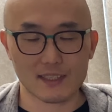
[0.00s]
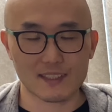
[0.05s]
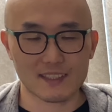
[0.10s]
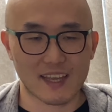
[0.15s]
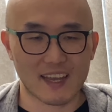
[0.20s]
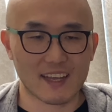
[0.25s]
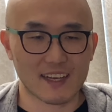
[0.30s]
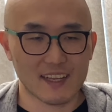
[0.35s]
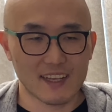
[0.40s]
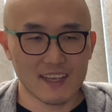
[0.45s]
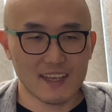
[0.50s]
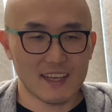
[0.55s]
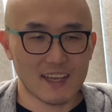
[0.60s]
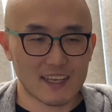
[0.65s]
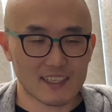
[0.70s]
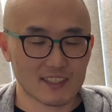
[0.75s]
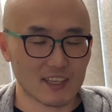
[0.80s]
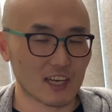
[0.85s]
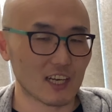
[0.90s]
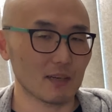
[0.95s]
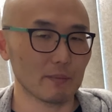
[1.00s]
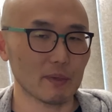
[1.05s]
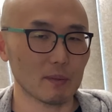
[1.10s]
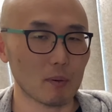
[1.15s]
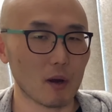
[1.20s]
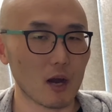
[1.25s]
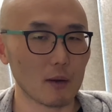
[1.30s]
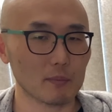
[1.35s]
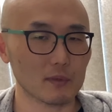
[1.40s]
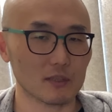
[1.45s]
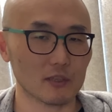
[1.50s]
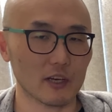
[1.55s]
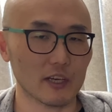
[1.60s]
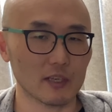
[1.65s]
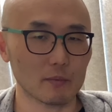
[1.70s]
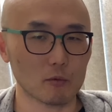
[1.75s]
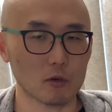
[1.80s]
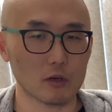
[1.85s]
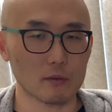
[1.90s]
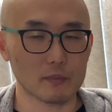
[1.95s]
that it's not going to be popular
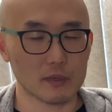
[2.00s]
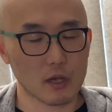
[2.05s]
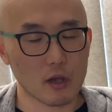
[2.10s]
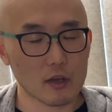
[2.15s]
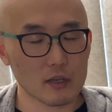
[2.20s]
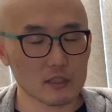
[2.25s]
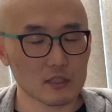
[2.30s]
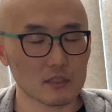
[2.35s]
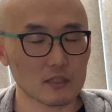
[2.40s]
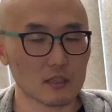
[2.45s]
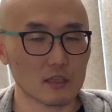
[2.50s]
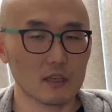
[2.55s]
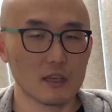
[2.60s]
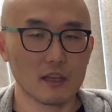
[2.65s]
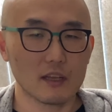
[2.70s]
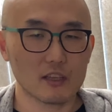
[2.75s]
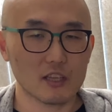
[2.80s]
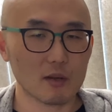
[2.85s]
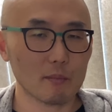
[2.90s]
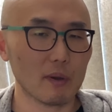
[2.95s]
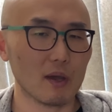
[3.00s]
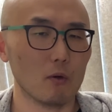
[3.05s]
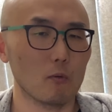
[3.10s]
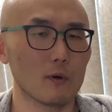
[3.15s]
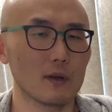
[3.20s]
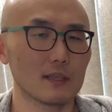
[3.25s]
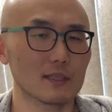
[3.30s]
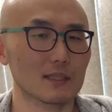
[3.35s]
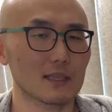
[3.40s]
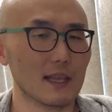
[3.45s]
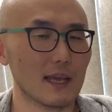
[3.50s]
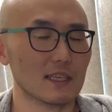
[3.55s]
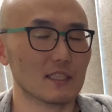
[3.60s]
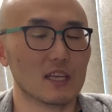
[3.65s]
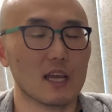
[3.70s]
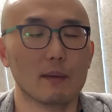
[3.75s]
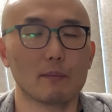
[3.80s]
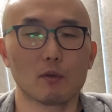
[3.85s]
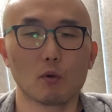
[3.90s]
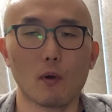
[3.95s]
anymore. Because think about, when is the last
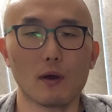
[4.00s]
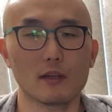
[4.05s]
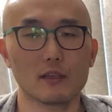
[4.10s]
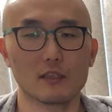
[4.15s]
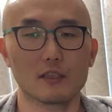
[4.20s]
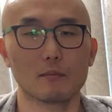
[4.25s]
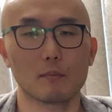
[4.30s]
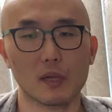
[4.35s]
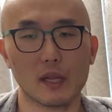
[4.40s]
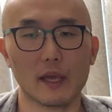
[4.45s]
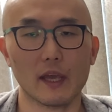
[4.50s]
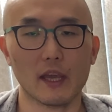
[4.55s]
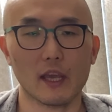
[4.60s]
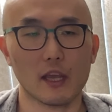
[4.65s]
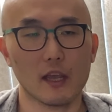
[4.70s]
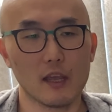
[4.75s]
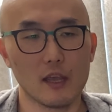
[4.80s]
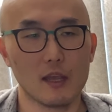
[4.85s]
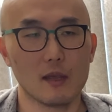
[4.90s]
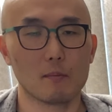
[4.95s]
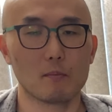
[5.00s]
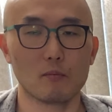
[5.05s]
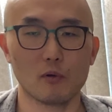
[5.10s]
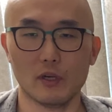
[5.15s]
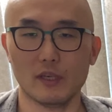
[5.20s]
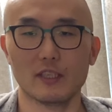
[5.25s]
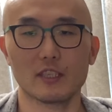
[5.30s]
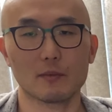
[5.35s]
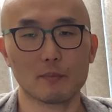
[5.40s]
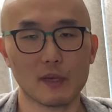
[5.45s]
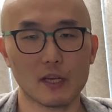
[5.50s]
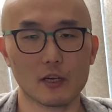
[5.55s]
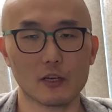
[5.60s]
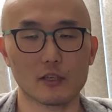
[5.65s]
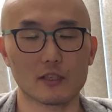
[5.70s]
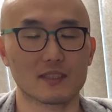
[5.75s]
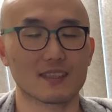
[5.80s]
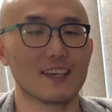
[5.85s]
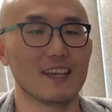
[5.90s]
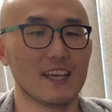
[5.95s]
time you wanted to play Britney
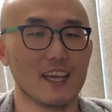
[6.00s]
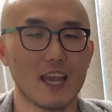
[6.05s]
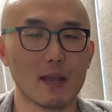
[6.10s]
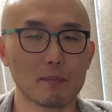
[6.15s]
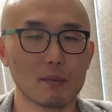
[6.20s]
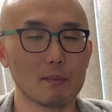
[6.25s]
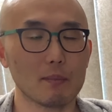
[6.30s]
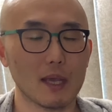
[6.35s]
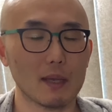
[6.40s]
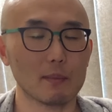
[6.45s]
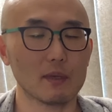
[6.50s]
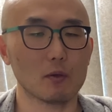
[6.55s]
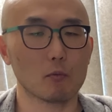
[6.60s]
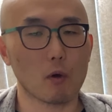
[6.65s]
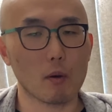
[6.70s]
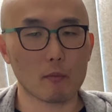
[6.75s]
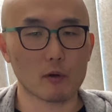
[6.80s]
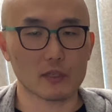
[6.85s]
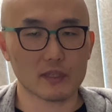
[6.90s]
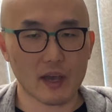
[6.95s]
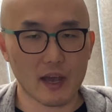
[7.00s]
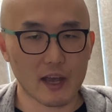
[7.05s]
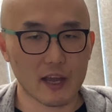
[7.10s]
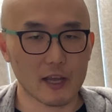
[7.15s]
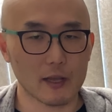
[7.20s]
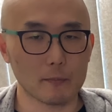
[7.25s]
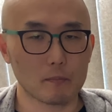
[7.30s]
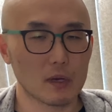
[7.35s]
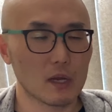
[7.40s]
Spears, Hit Me Baby One More Time?